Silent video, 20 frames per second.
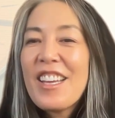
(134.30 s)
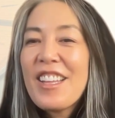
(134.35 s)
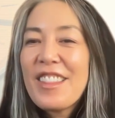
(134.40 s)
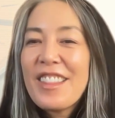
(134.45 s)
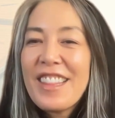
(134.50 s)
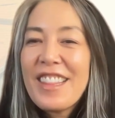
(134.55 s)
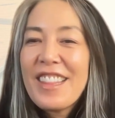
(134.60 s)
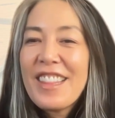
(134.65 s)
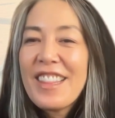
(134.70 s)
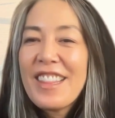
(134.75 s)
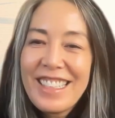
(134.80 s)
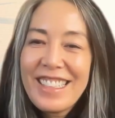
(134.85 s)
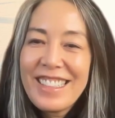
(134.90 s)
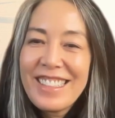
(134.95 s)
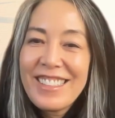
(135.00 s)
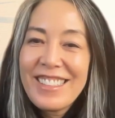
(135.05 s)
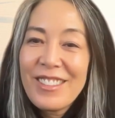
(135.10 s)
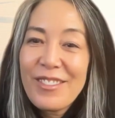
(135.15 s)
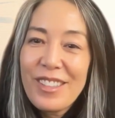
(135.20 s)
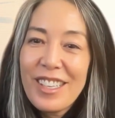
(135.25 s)

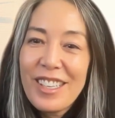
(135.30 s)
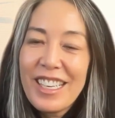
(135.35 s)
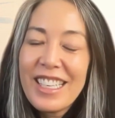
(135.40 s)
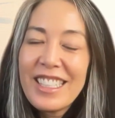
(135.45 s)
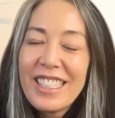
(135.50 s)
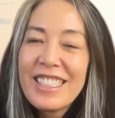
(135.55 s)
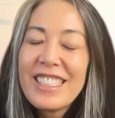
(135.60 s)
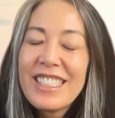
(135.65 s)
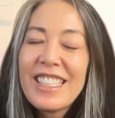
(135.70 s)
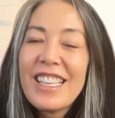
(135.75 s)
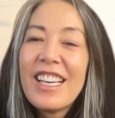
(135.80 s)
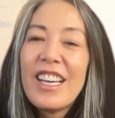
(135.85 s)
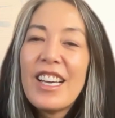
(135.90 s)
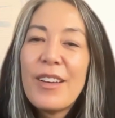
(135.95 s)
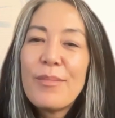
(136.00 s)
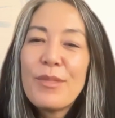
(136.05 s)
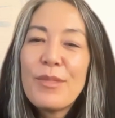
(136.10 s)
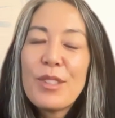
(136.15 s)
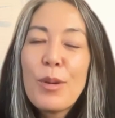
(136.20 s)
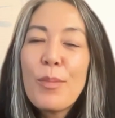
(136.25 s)
things, right?
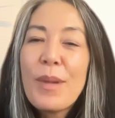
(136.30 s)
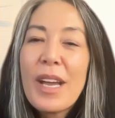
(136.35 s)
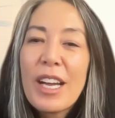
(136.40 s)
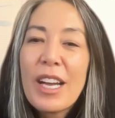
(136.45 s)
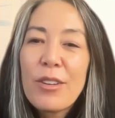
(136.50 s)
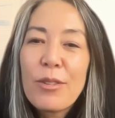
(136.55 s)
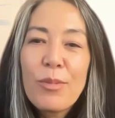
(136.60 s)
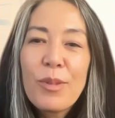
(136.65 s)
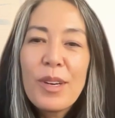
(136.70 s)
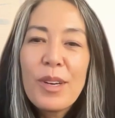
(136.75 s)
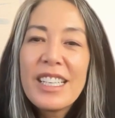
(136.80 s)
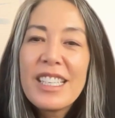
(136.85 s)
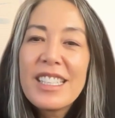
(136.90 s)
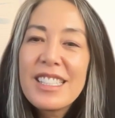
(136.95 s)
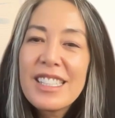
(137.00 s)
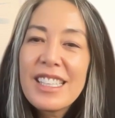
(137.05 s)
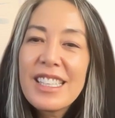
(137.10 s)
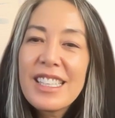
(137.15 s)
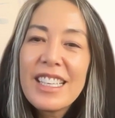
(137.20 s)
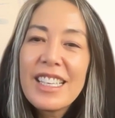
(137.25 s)
Um, no matter what,
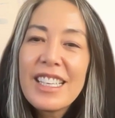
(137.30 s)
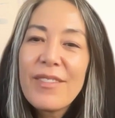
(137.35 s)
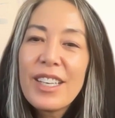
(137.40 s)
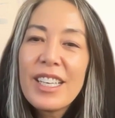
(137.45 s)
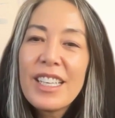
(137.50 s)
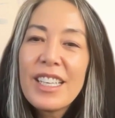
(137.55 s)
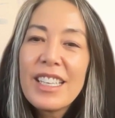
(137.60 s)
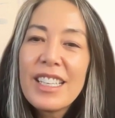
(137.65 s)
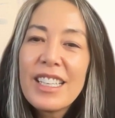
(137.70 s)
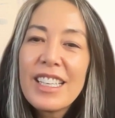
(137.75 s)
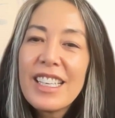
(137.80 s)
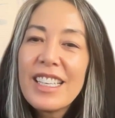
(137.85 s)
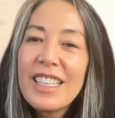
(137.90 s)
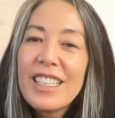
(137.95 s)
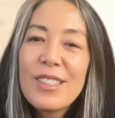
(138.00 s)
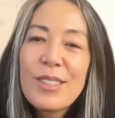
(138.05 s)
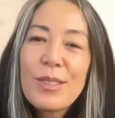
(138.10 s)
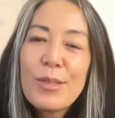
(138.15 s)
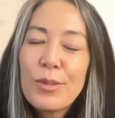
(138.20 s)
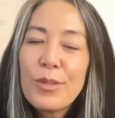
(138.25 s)
it's like giving a kid
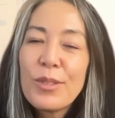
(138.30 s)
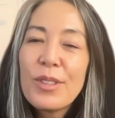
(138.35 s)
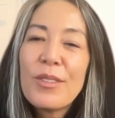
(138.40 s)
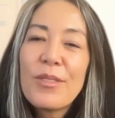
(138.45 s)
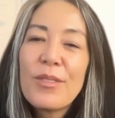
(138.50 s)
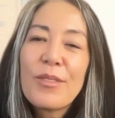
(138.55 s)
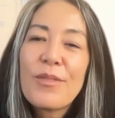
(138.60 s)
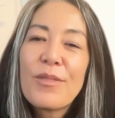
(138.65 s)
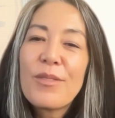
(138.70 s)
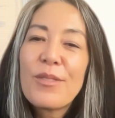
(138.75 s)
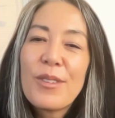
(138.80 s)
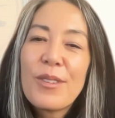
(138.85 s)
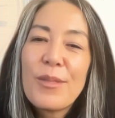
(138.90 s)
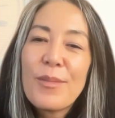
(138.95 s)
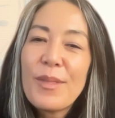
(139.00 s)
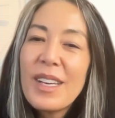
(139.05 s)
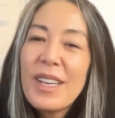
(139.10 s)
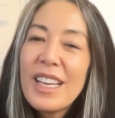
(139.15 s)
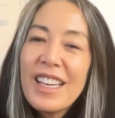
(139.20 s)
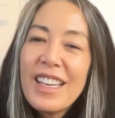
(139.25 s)
a school
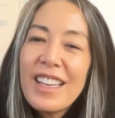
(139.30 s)
uniform.